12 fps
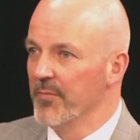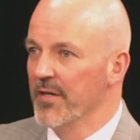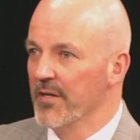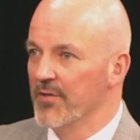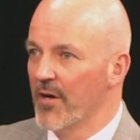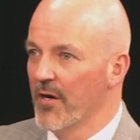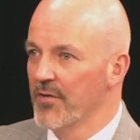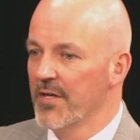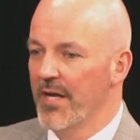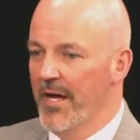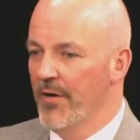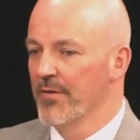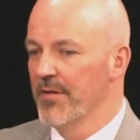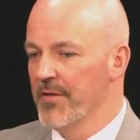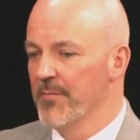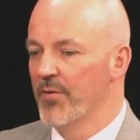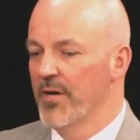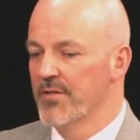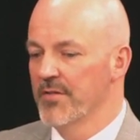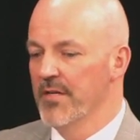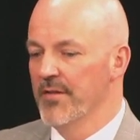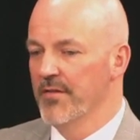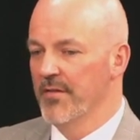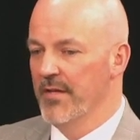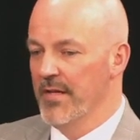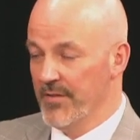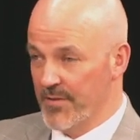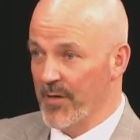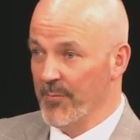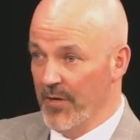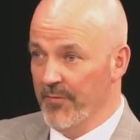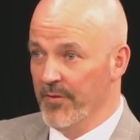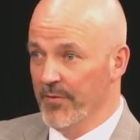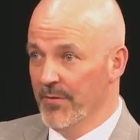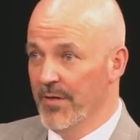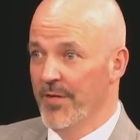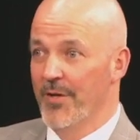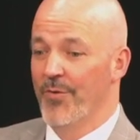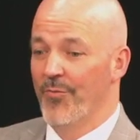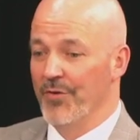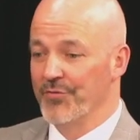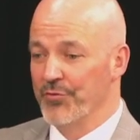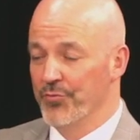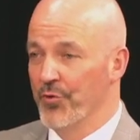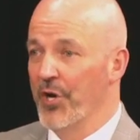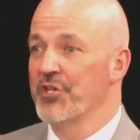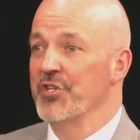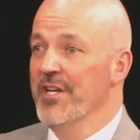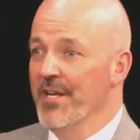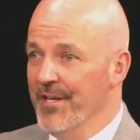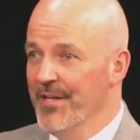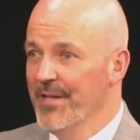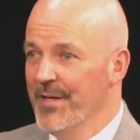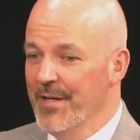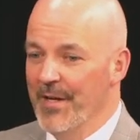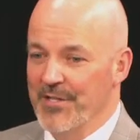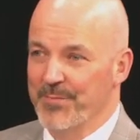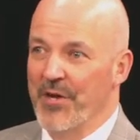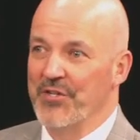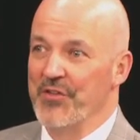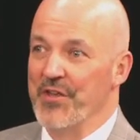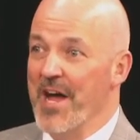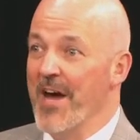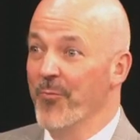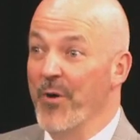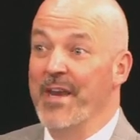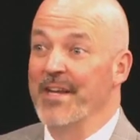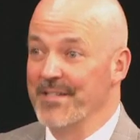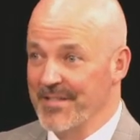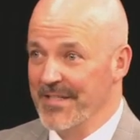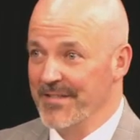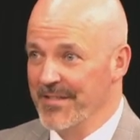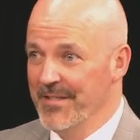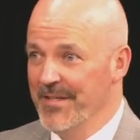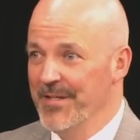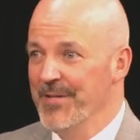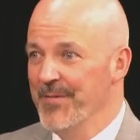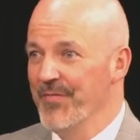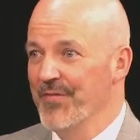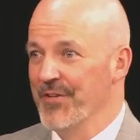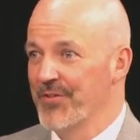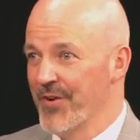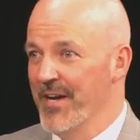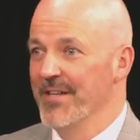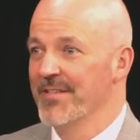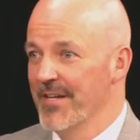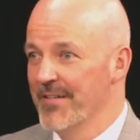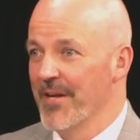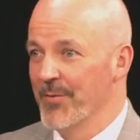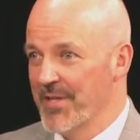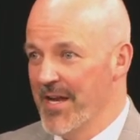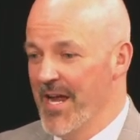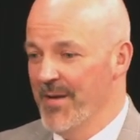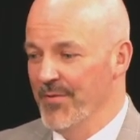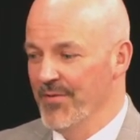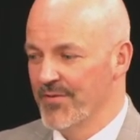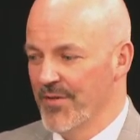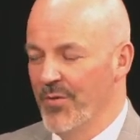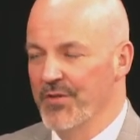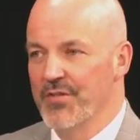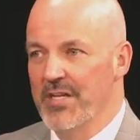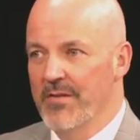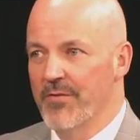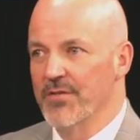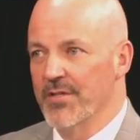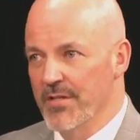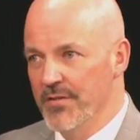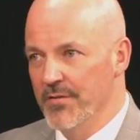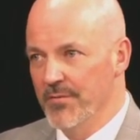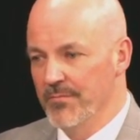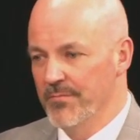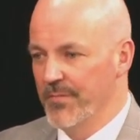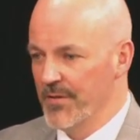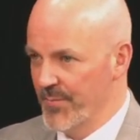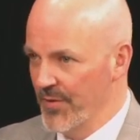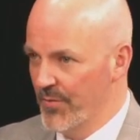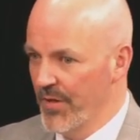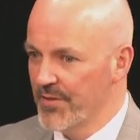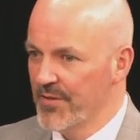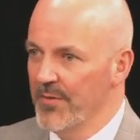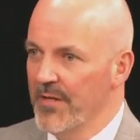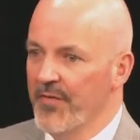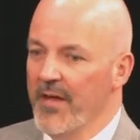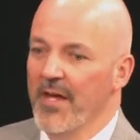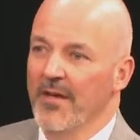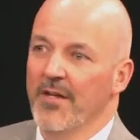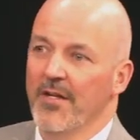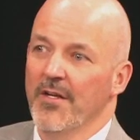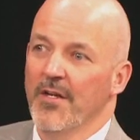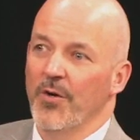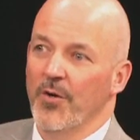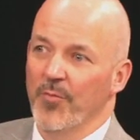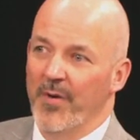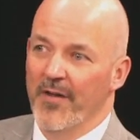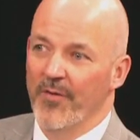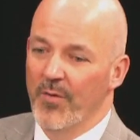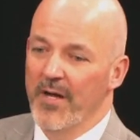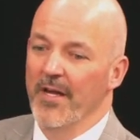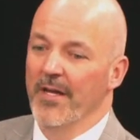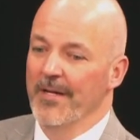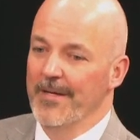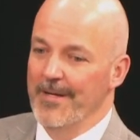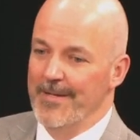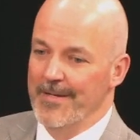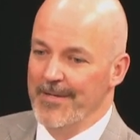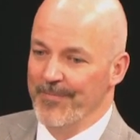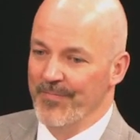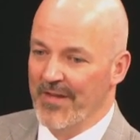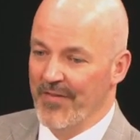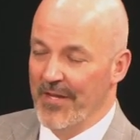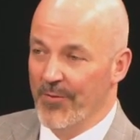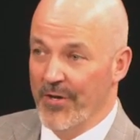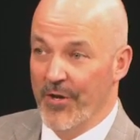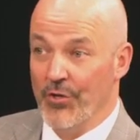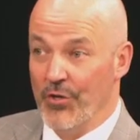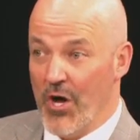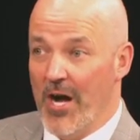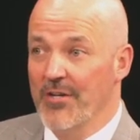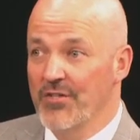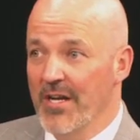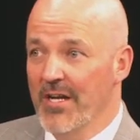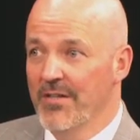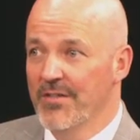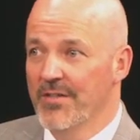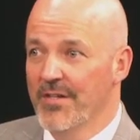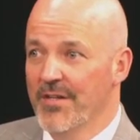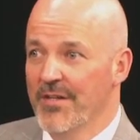being in charge. I don't get the impression that his Department of Revenue wants to rush in, especially no. in the non-wedding season, right. to try and dictate what's going to happen. So what's Evers going to do? There's right. a big question about that. Yeah. Oh, by the way, um, can they agree on a law change?